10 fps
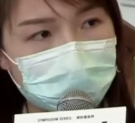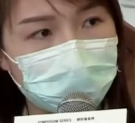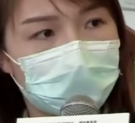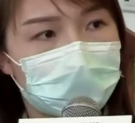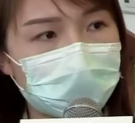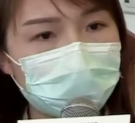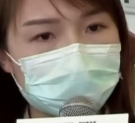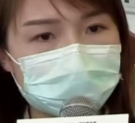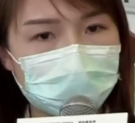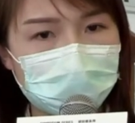they also
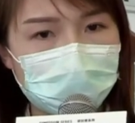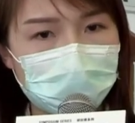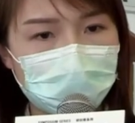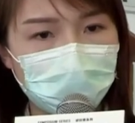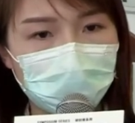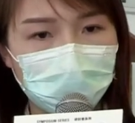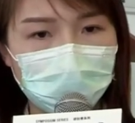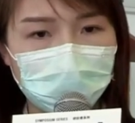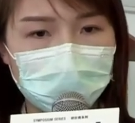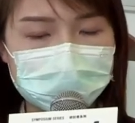gave us a lot of
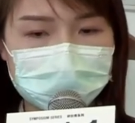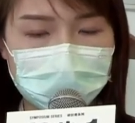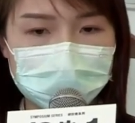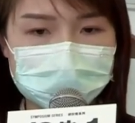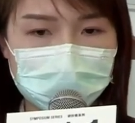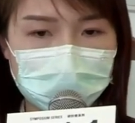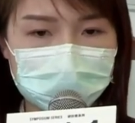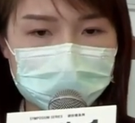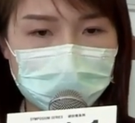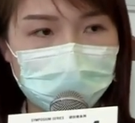insights to all the
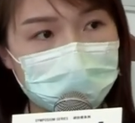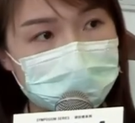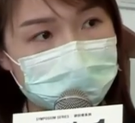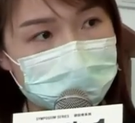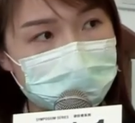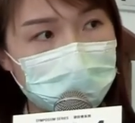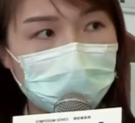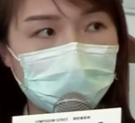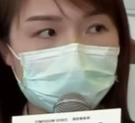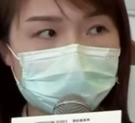teachers. So
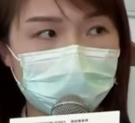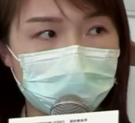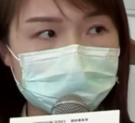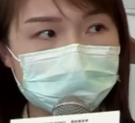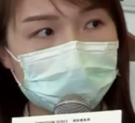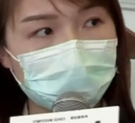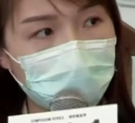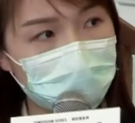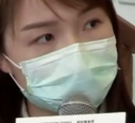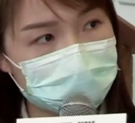it is not
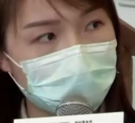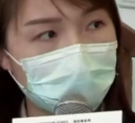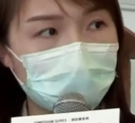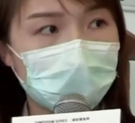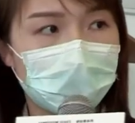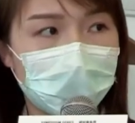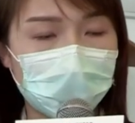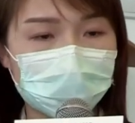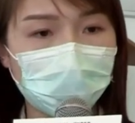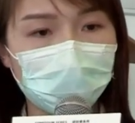only limited
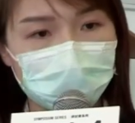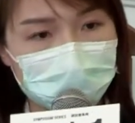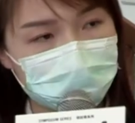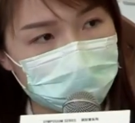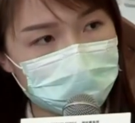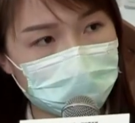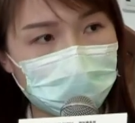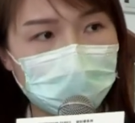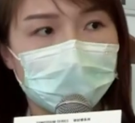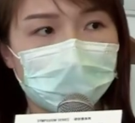to the
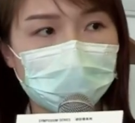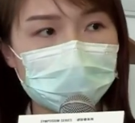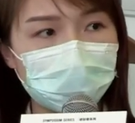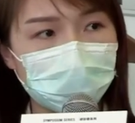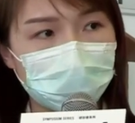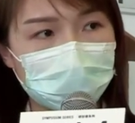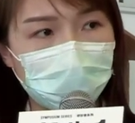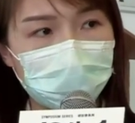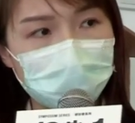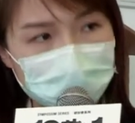uh, normal
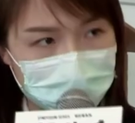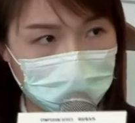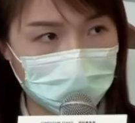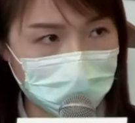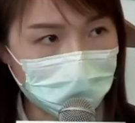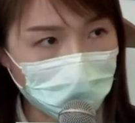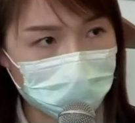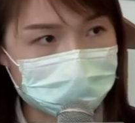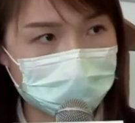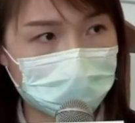matters, designing
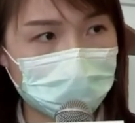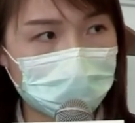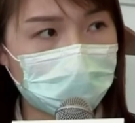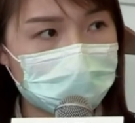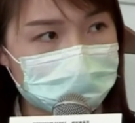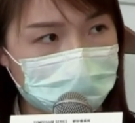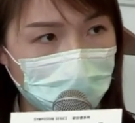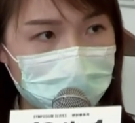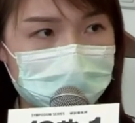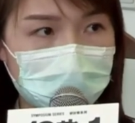masters, they
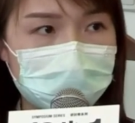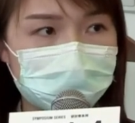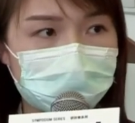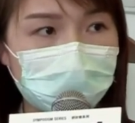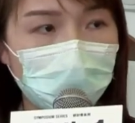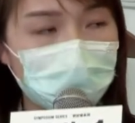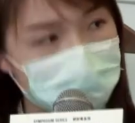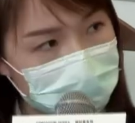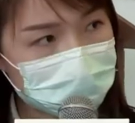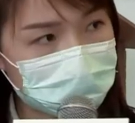also did efforts
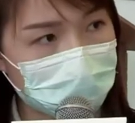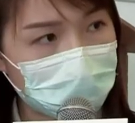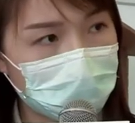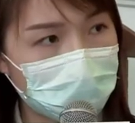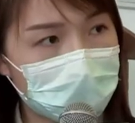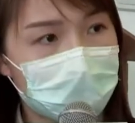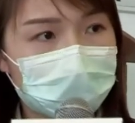in making.